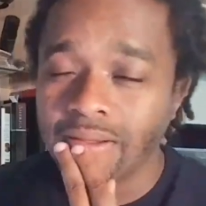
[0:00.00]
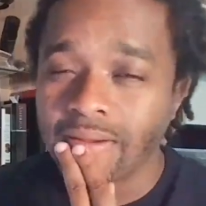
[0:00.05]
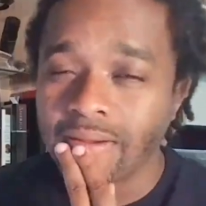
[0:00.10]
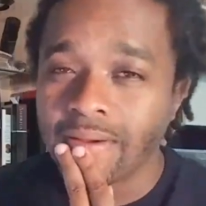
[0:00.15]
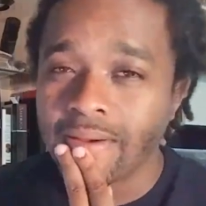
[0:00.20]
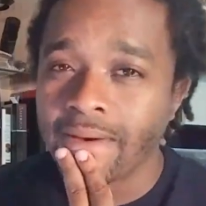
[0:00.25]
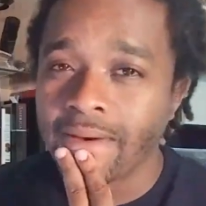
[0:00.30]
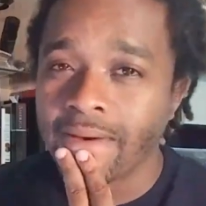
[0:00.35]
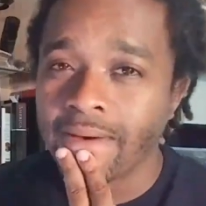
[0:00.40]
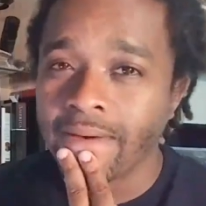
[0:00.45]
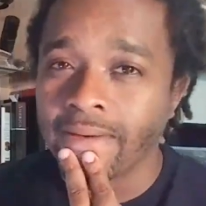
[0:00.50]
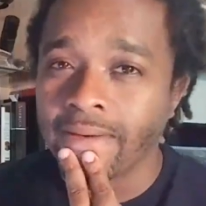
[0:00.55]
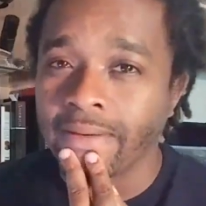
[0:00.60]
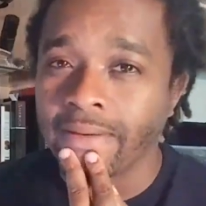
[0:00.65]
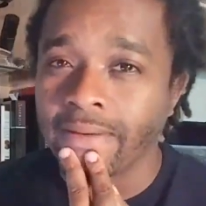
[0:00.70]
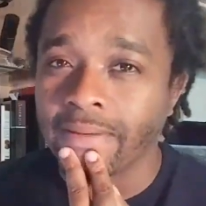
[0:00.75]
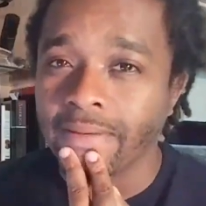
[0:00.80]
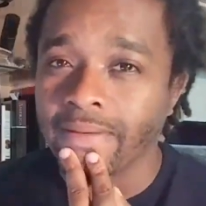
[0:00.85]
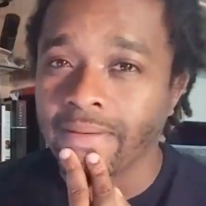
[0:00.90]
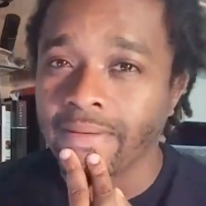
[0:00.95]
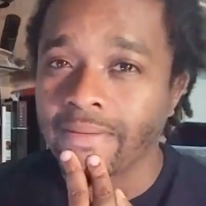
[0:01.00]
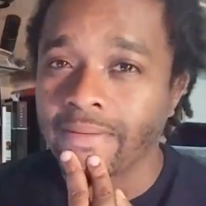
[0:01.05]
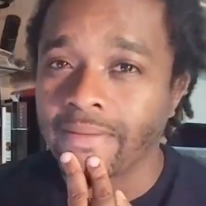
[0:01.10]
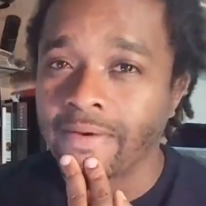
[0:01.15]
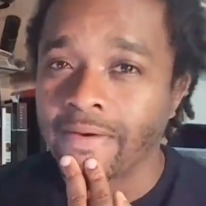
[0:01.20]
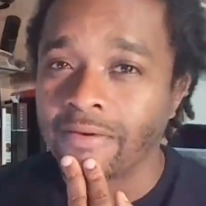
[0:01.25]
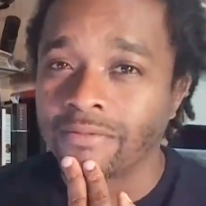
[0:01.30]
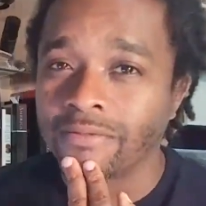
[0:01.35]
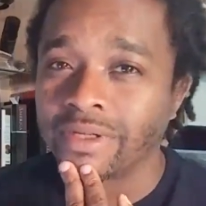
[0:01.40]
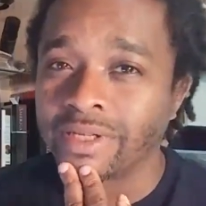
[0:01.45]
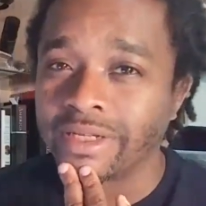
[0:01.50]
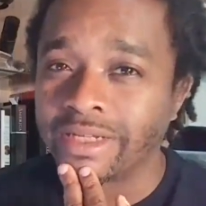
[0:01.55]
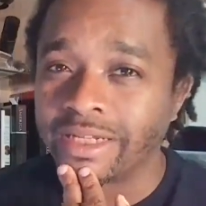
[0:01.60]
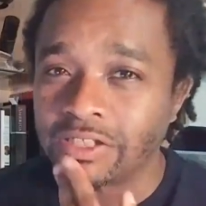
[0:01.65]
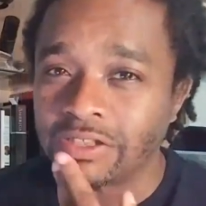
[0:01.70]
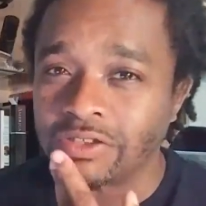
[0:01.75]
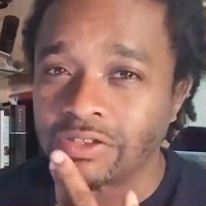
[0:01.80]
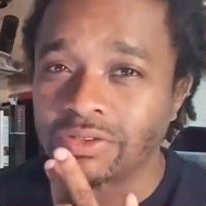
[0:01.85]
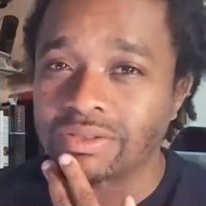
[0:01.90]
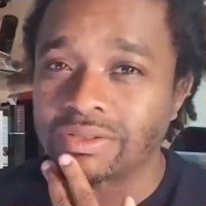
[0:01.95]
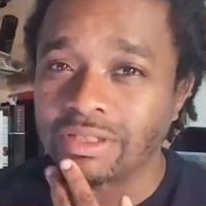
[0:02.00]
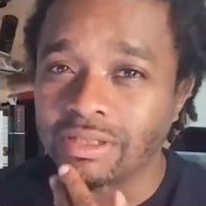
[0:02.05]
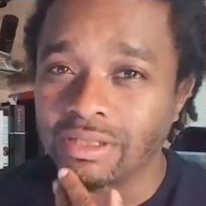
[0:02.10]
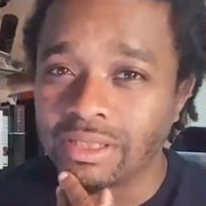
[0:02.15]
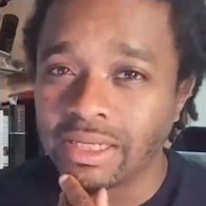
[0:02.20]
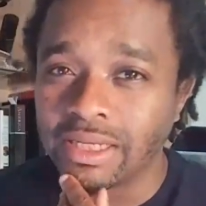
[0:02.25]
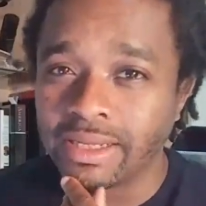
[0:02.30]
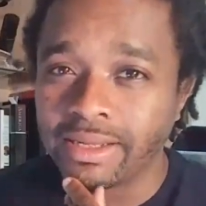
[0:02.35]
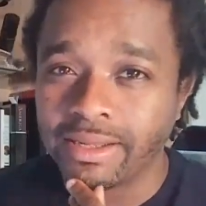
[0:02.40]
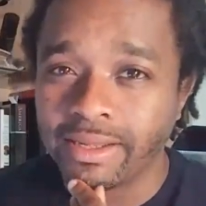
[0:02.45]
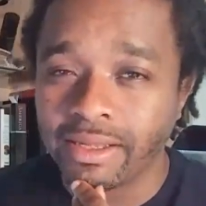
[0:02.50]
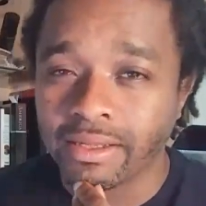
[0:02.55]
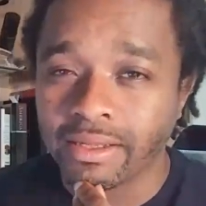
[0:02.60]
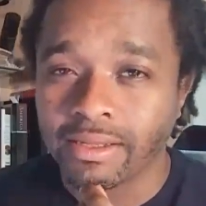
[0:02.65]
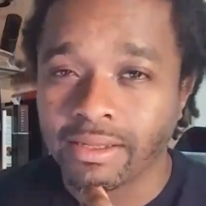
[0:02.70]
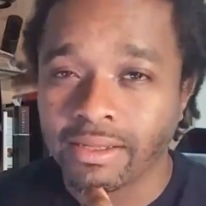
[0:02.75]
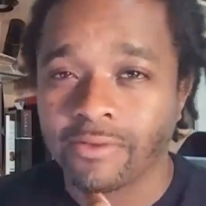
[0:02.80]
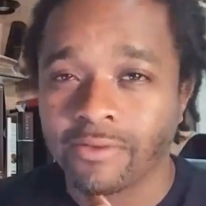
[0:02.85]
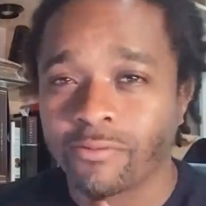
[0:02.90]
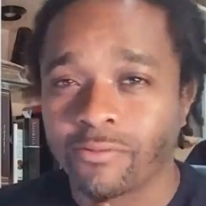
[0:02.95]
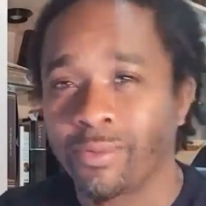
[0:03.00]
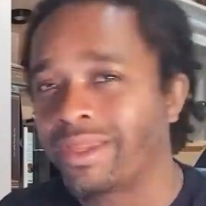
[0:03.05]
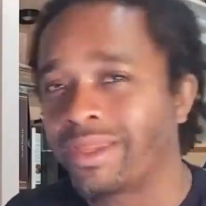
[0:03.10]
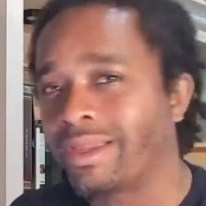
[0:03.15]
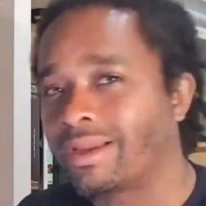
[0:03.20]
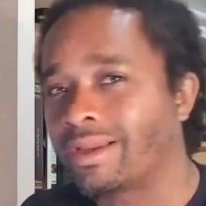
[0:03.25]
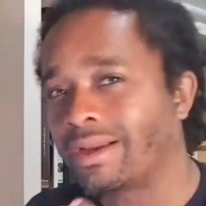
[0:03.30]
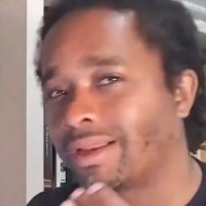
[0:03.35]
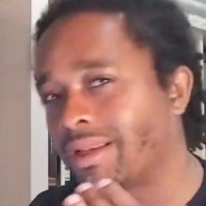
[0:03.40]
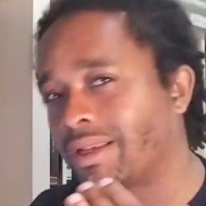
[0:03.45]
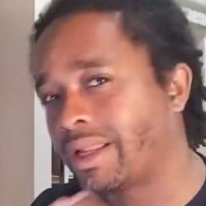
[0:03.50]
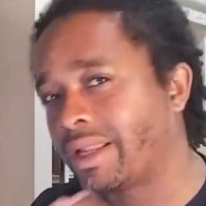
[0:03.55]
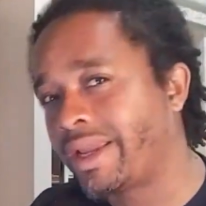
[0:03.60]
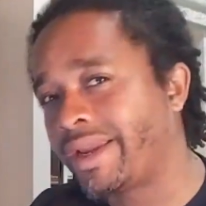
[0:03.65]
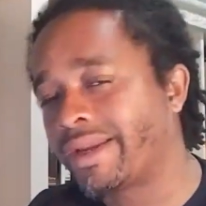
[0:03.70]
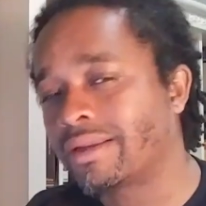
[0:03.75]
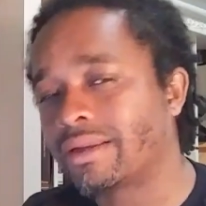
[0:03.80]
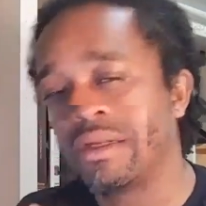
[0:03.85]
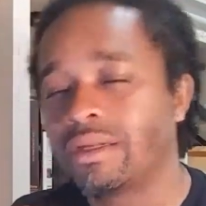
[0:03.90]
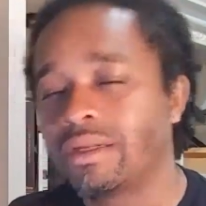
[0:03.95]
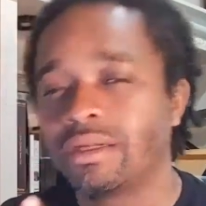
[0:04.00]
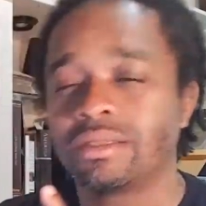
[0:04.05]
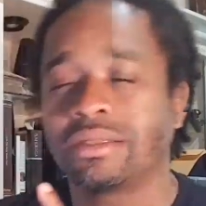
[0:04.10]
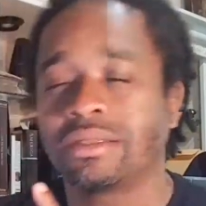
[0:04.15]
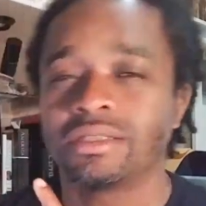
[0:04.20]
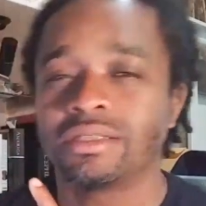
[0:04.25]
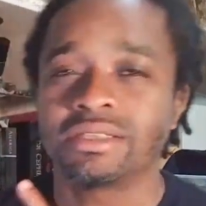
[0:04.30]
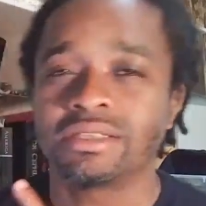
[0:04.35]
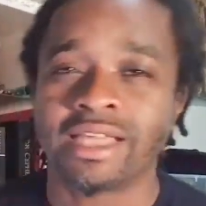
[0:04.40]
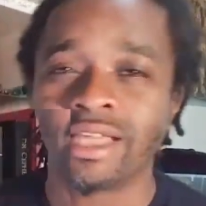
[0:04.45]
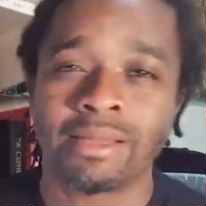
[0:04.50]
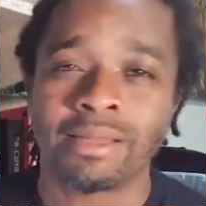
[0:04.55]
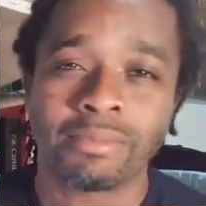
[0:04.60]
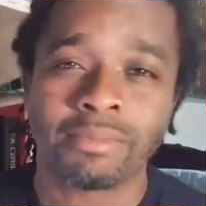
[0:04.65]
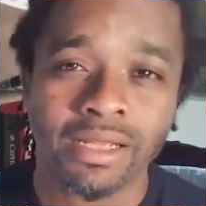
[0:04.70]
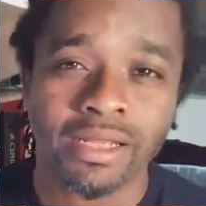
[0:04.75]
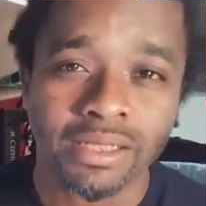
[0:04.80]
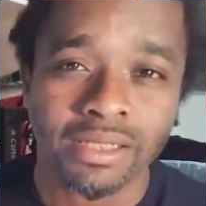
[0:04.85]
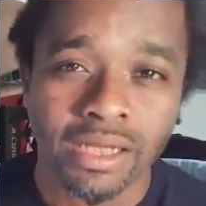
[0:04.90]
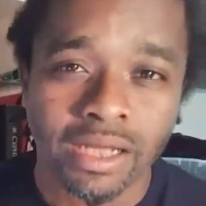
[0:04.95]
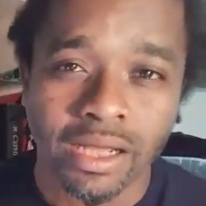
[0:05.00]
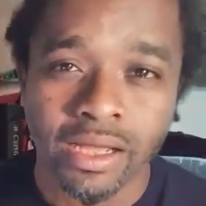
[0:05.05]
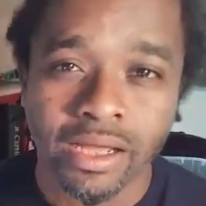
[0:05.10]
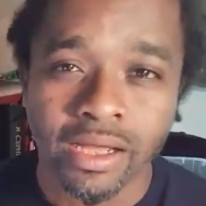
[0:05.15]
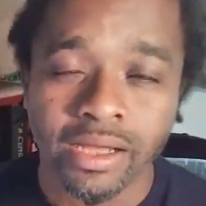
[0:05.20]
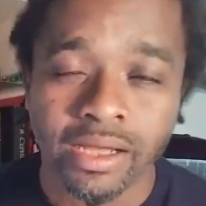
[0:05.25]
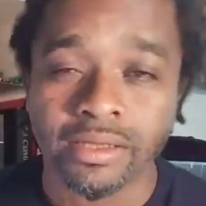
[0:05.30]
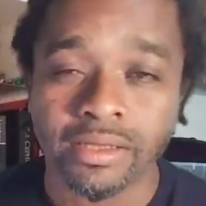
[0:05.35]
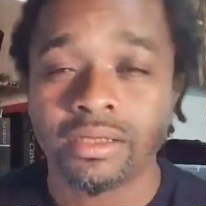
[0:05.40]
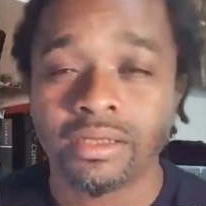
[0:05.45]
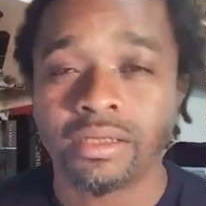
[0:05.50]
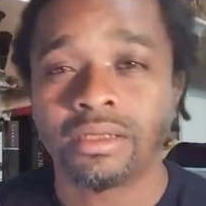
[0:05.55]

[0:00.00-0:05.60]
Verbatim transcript: of an interesting dig if we can connect the Sambatyon